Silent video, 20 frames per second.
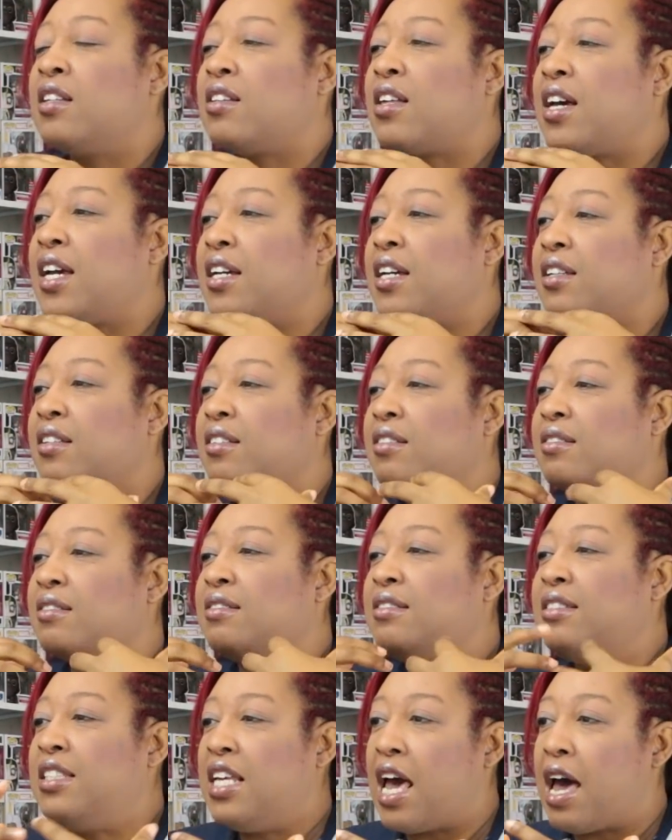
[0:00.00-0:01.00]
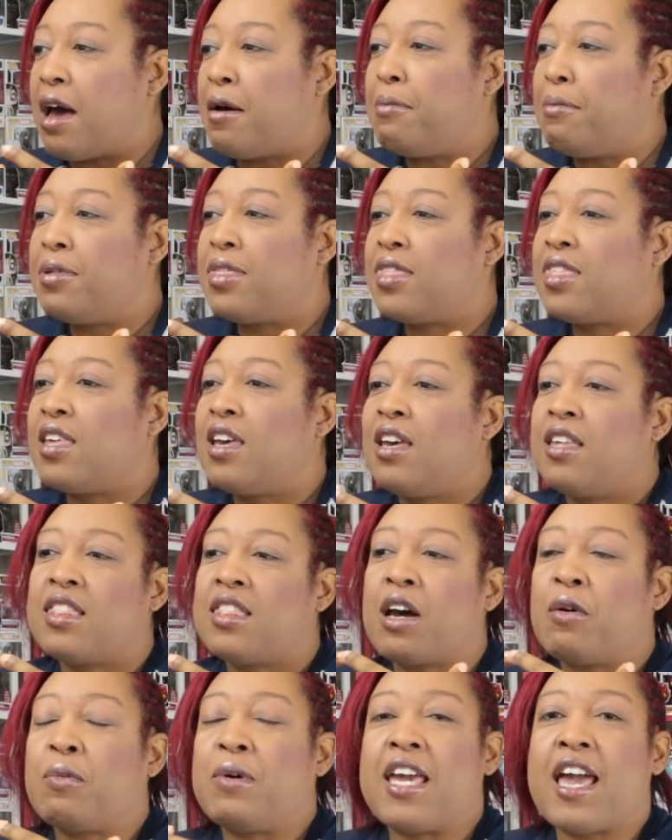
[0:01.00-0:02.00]
like, depth
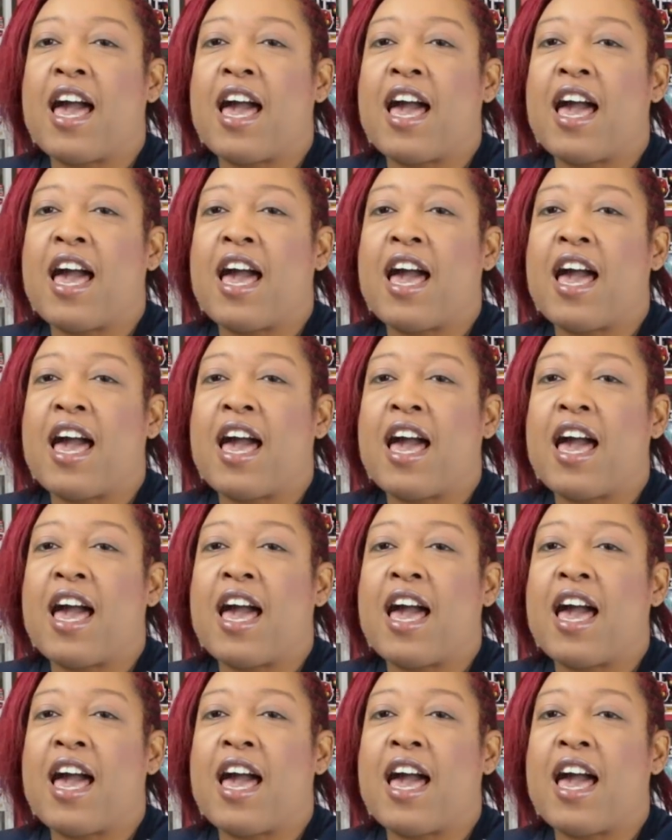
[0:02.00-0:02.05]
that we